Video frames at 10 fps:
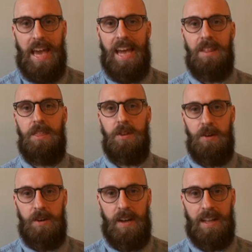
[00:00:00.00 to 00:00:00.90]
And
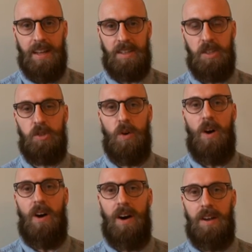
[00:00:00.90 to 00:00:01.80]
third, I'd like to
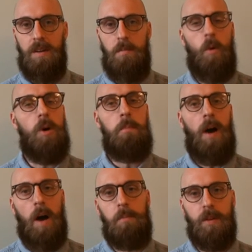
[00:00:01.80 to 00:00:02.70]
draw on more
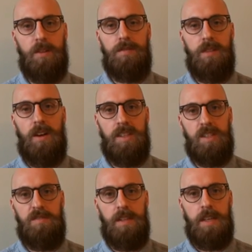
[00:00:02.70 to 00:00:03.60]
popular
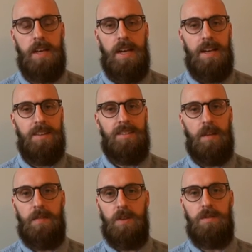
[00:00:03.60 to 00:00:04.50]
philosophy,
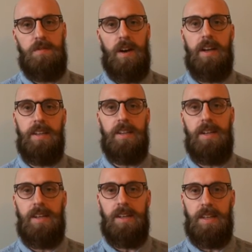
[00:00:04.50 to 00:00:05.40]
stuff that you'd find
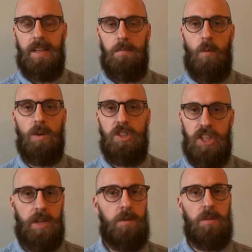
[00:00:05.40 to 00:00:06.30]
uh, in a more
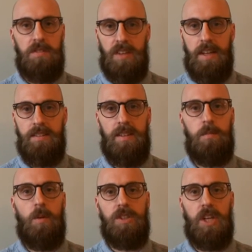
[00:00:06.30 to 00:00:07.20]
general sense,
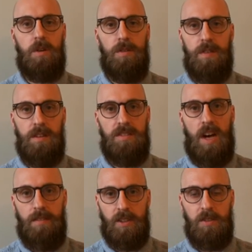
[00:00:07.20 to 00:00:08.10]
in more general
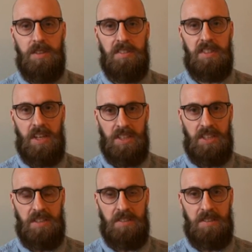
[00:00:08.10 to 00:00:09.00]
philosophical
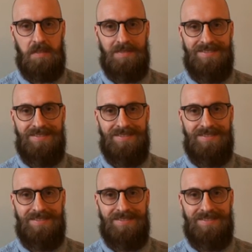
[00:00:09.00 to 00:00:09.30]
discussions.